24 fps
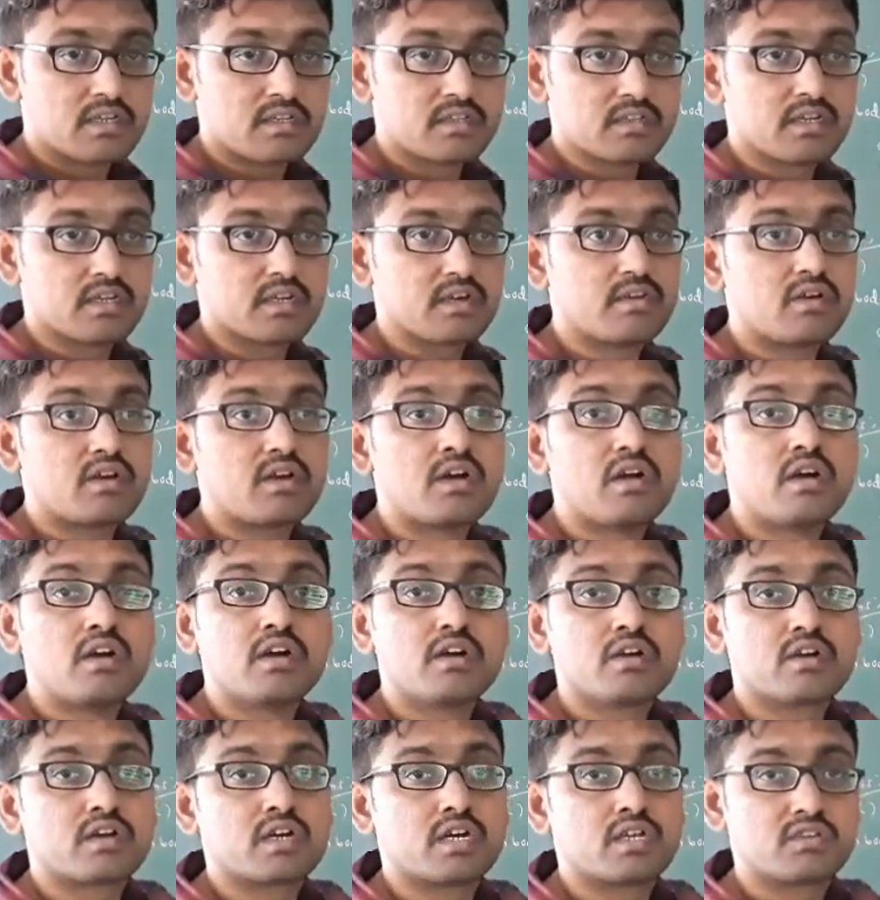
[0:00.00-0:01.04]
the
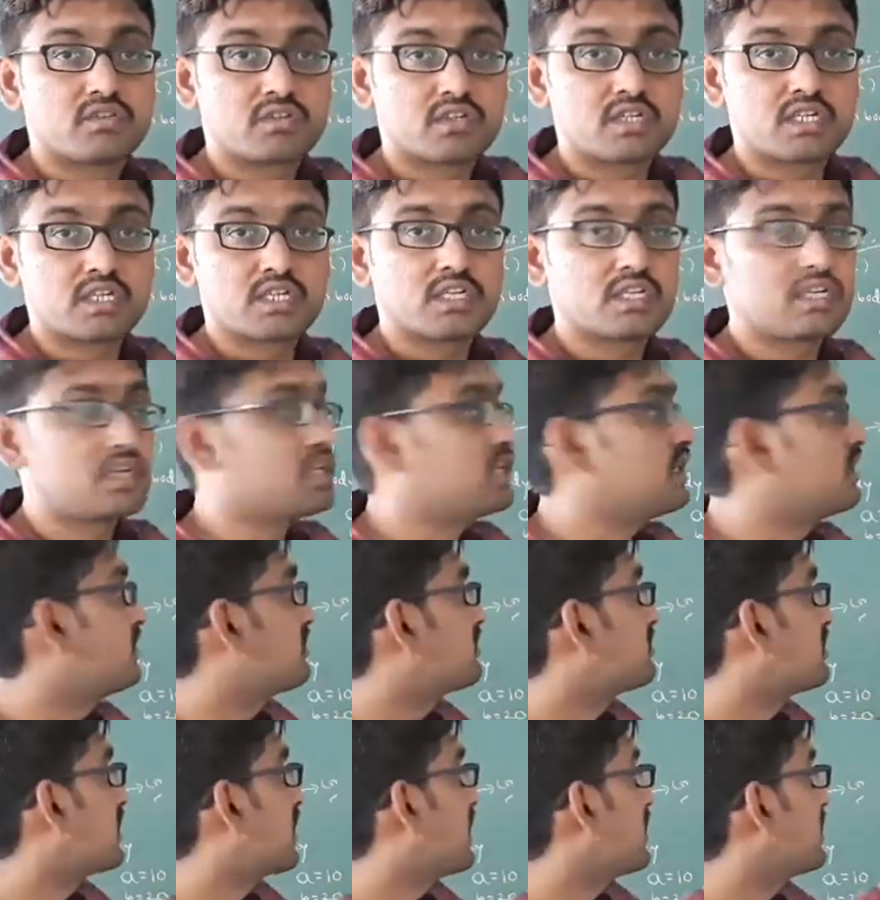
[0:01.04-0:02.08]
constructor
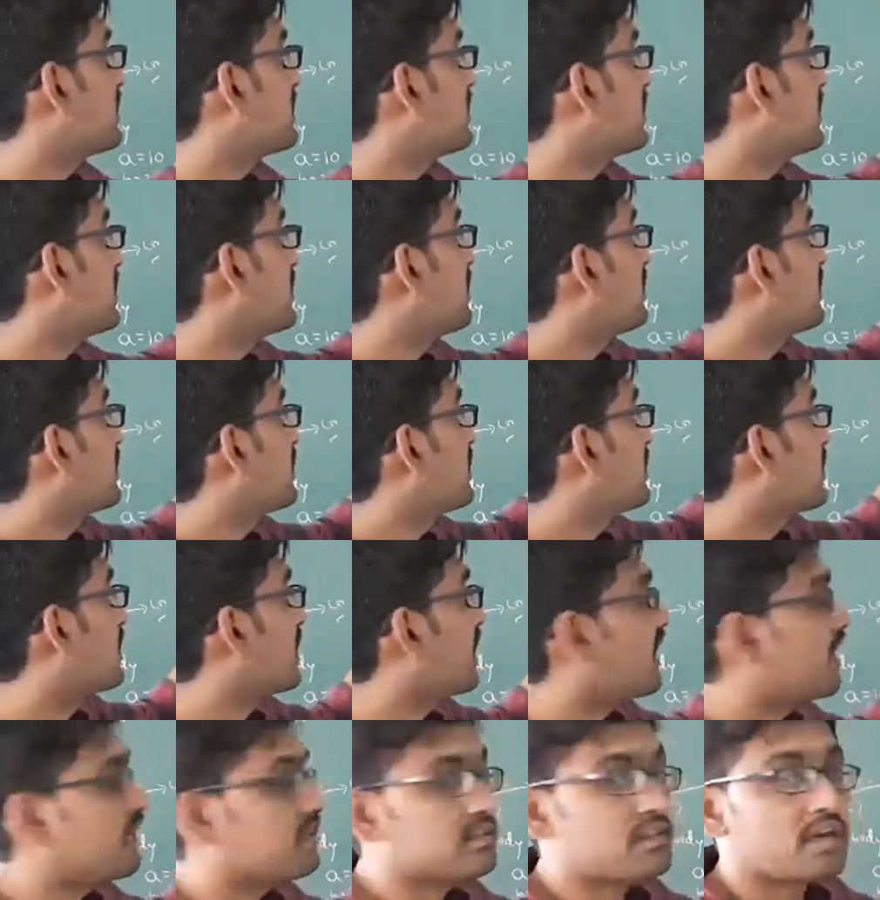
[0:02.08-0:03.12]
inside the
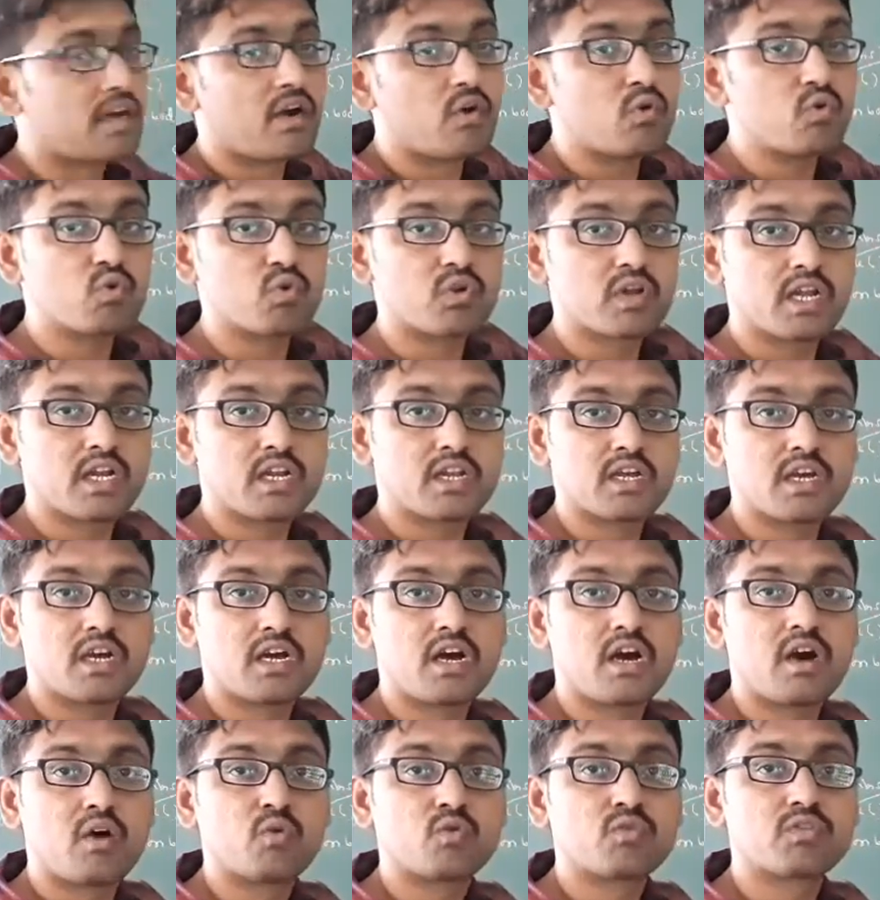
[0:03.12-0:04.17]
class, how to write
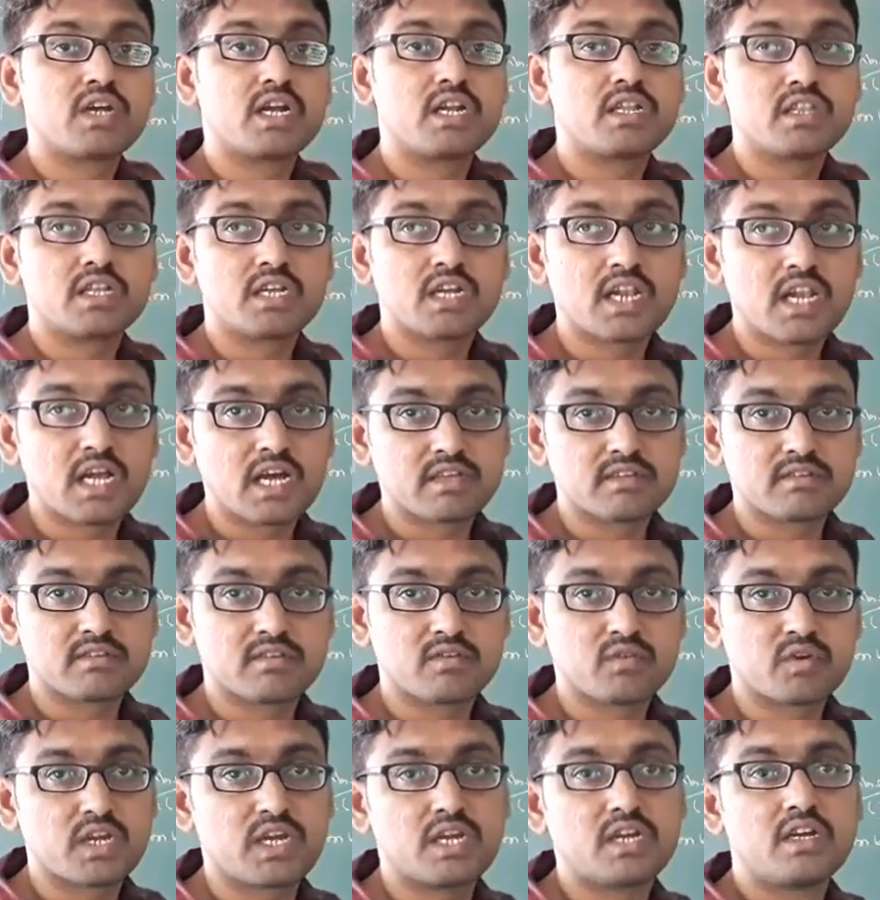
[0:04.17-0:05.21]
outside the class.
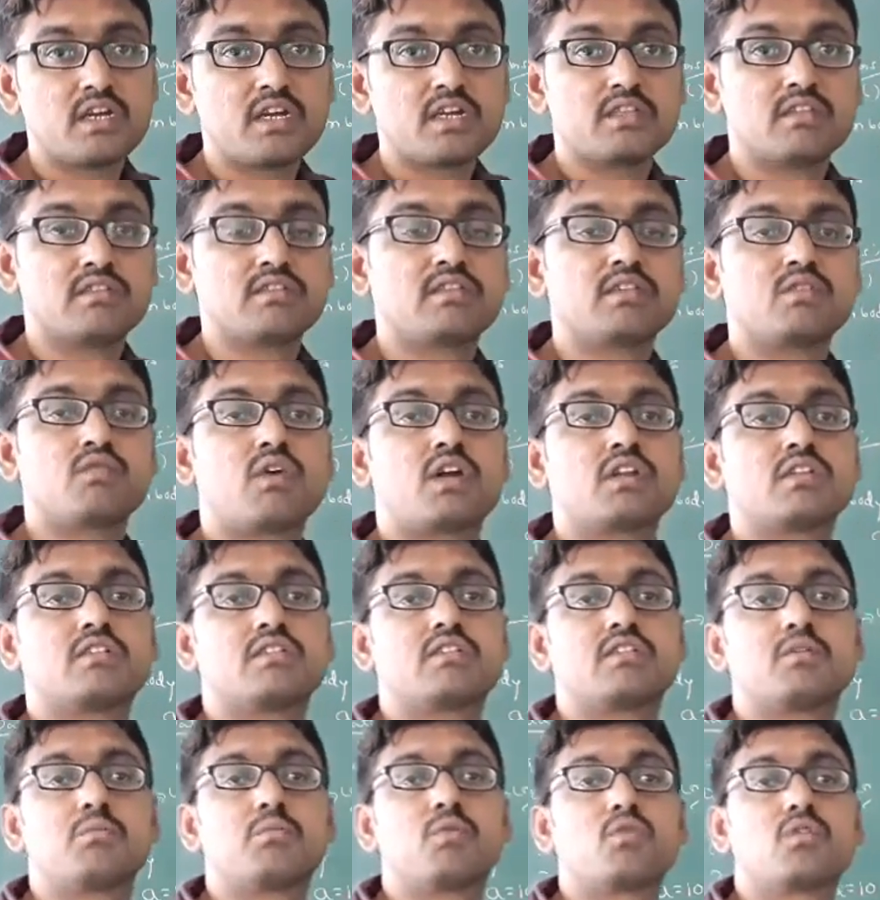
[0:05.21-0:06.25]
Okay, this is what this
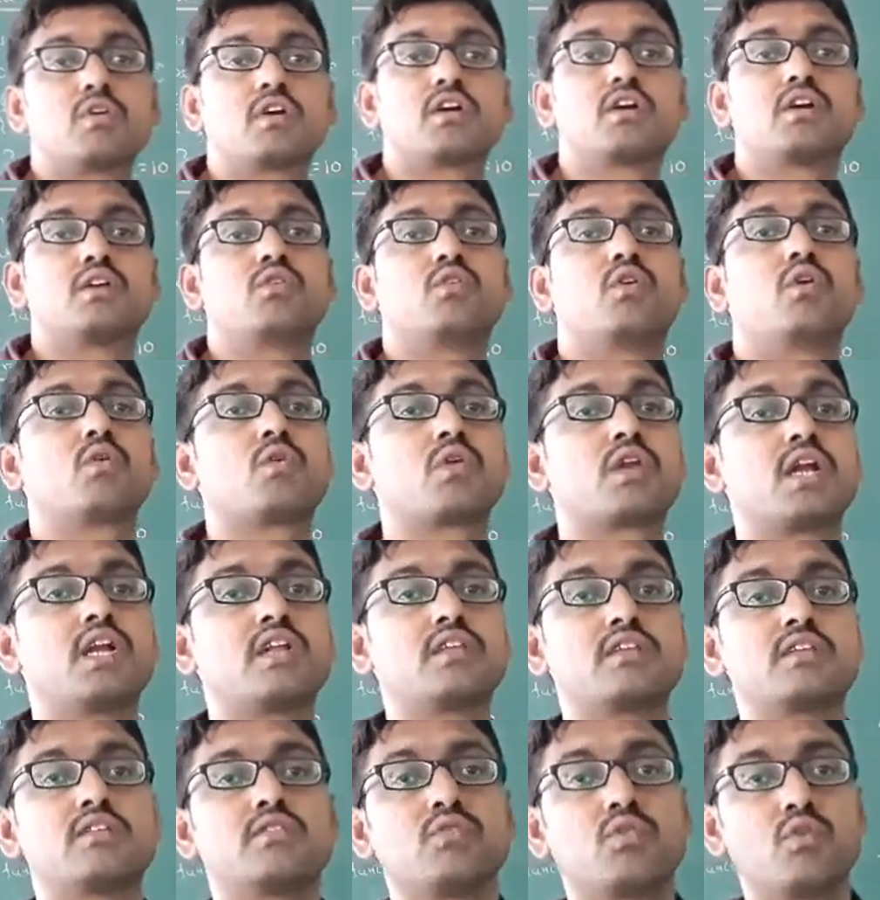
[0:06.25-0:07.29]
is about. You have to write
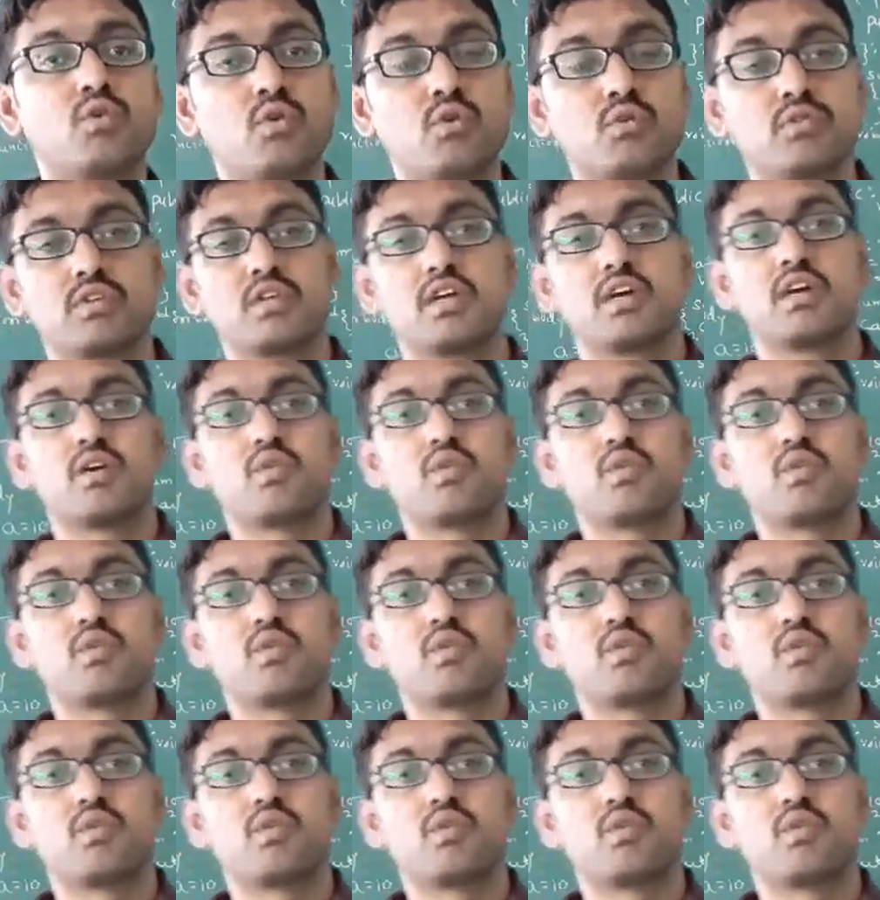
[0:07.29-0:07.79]
these notes.